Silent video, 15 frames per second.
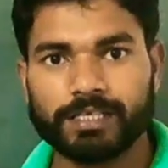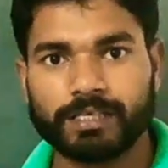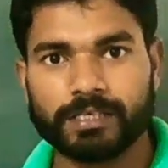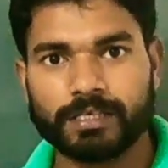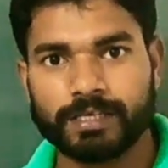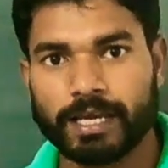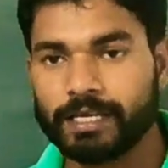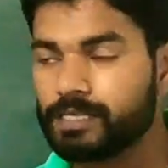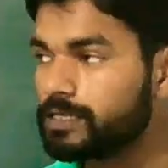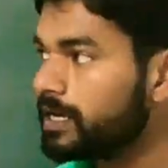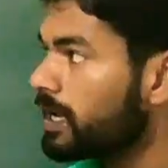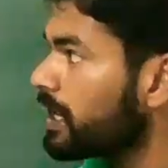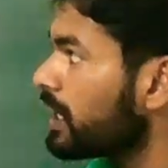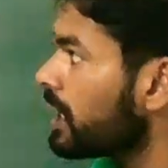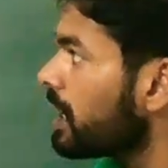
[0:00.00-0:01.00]

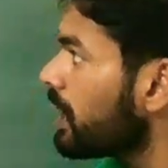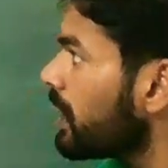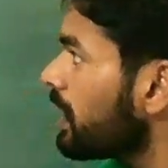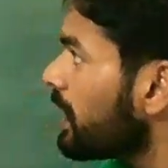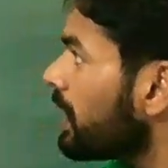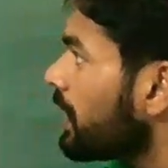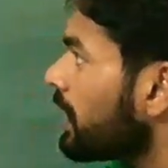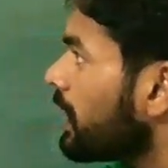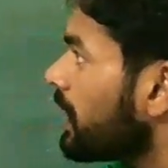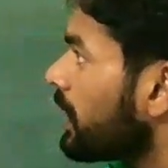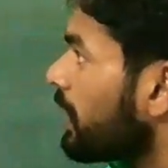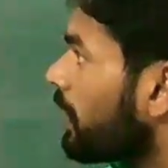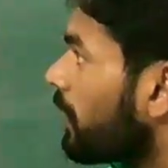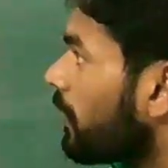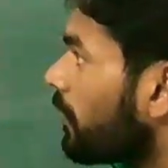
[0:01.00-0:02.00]
exercise
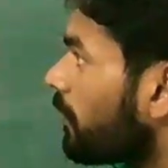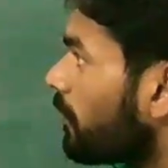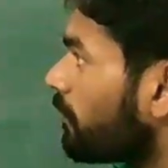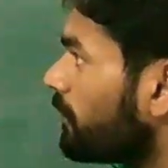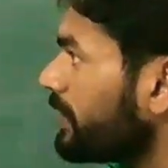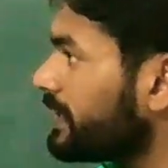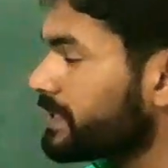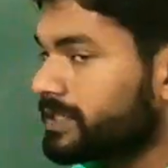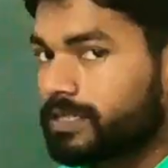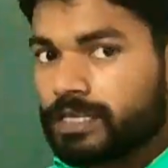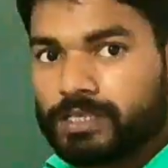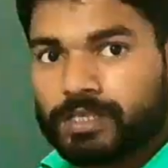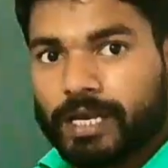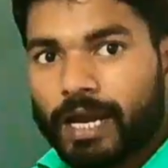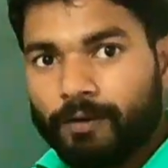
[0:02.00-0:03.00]
we
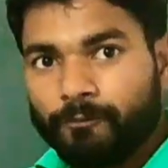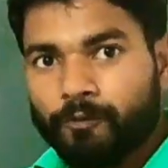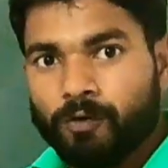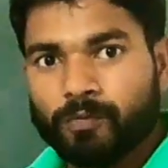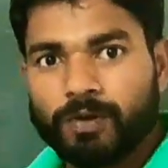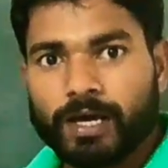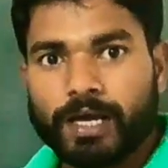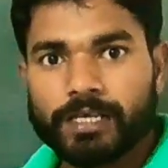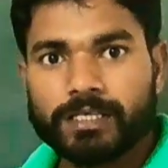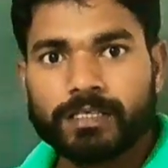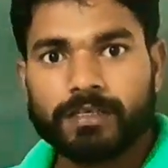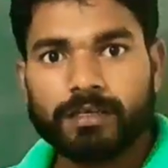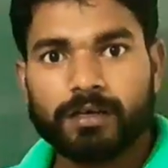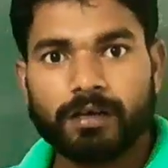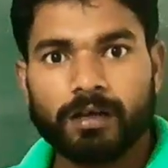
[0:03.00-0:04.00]
discussed that
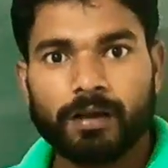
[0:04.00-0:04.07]
formulas